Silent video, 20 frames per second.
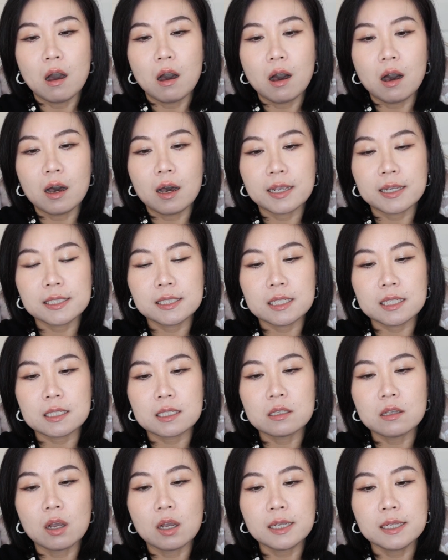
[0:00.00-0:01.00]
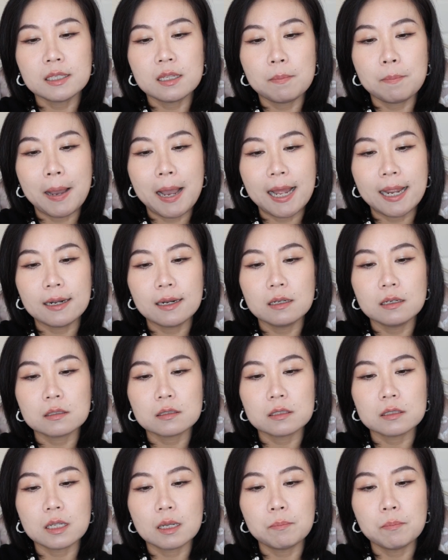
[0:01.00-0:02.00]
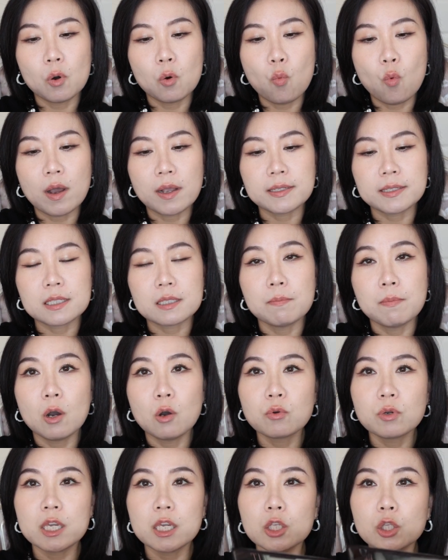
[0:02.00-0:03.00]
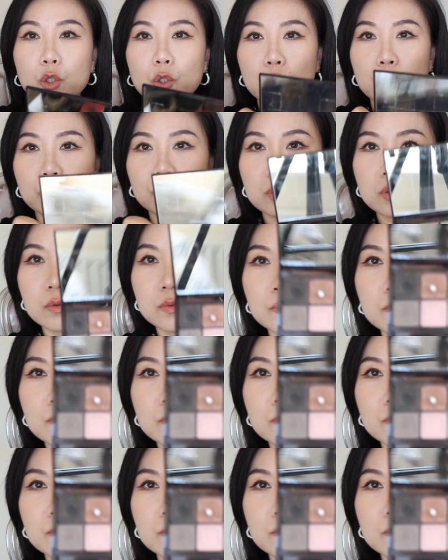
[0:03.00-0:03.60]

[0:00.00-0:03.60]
Eye Designer Palette number 1 Smoky Nude.